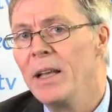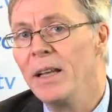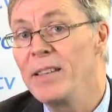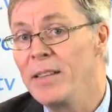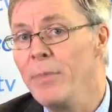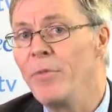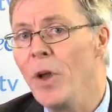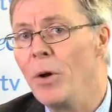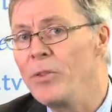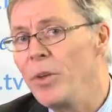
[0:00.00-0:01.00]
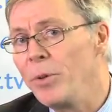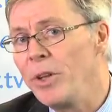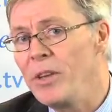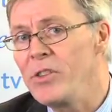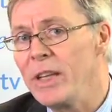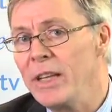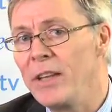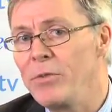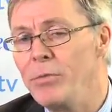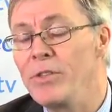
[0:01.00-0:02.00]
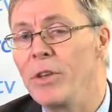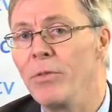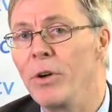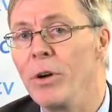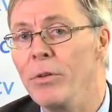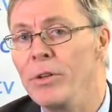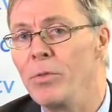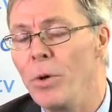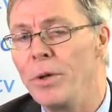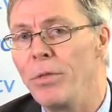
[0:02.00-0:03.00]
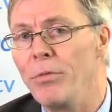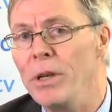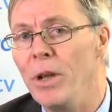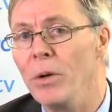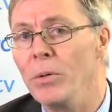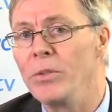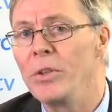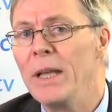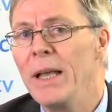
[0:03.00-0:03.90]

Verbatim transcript: less lymph nodes and potentially less risk of recurrence, one to three nodes,